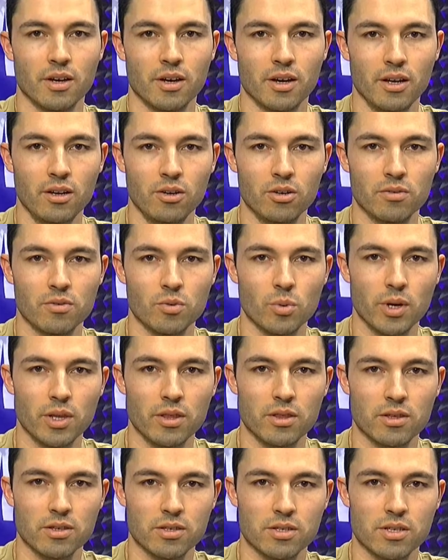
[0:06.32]
Hello
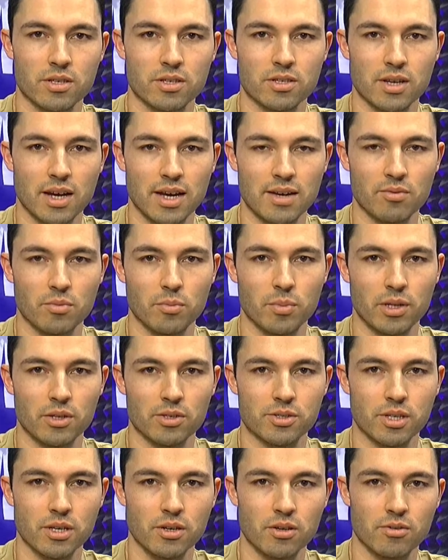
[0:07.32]
everyone, this is Ivan
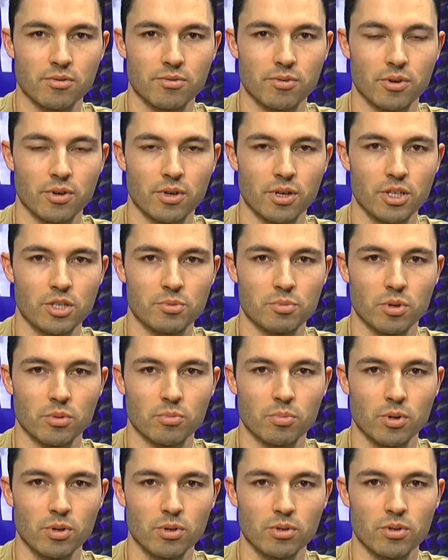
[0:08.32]
Belostenko for Each
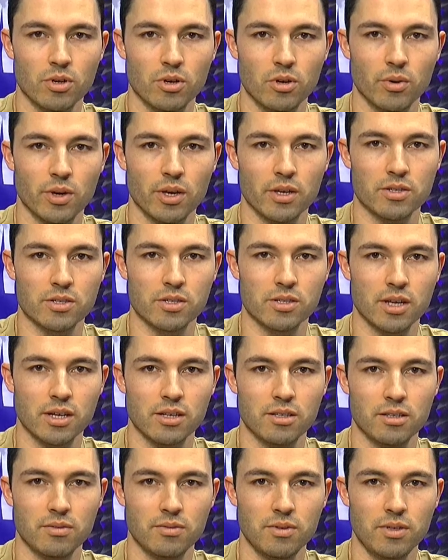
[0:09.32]
Pot Prompt, Go Against the
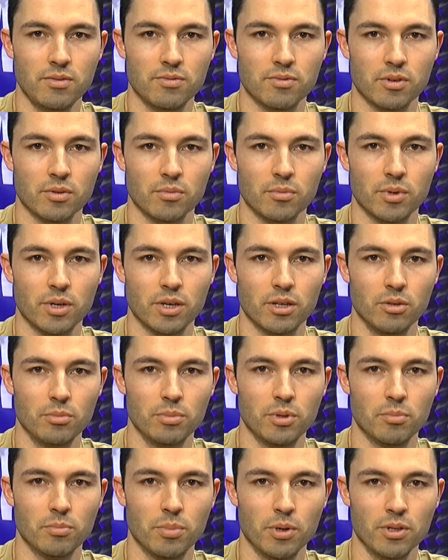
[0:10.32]
Tide TV from
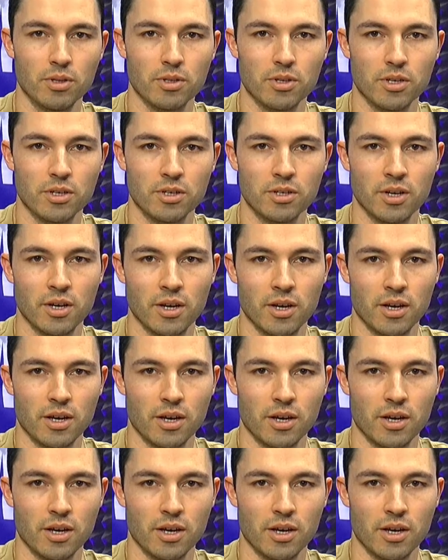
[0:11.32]
Lublin, Poland here.